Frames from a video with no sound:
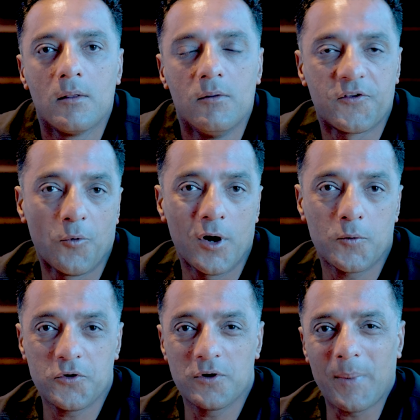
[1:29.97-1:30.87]
This morning
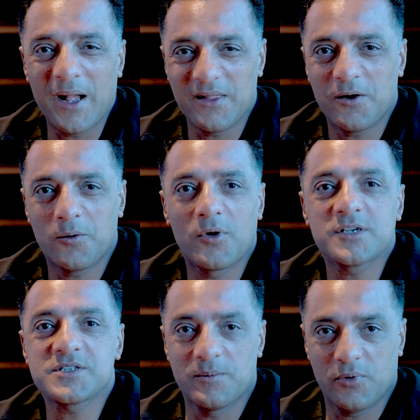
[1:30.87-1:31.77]
we're doing a bilateral
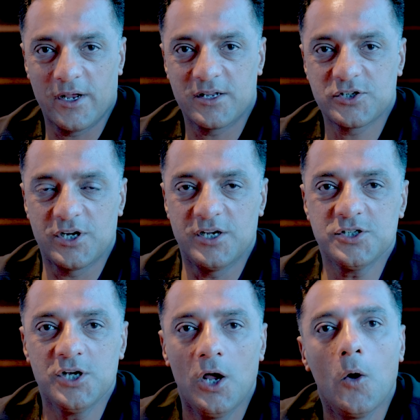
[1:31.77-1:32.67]
breast implant exchange.